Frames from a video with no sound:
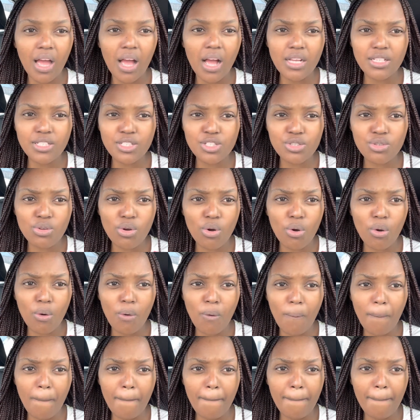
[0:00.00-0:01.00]

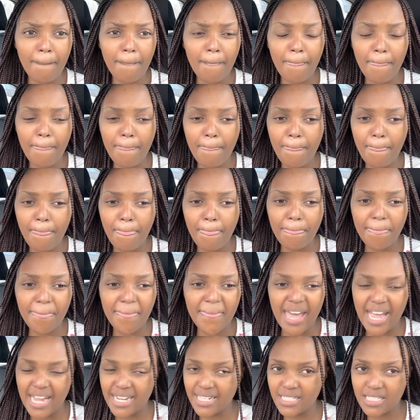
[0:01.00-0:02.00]
so
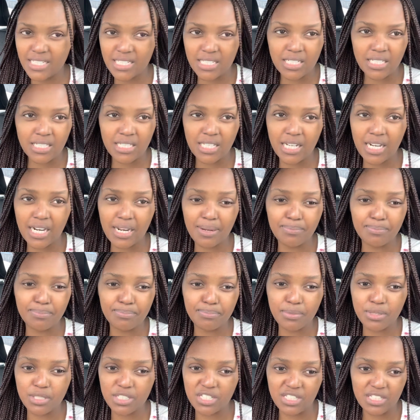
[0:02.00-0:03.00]
that that i'm
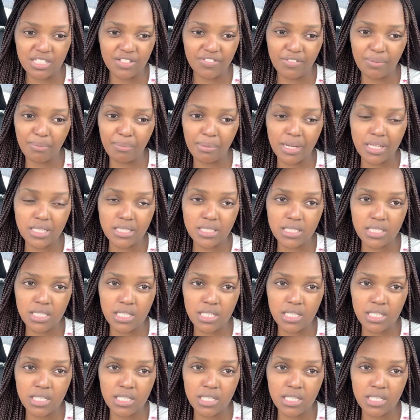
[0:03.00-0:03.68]
positive about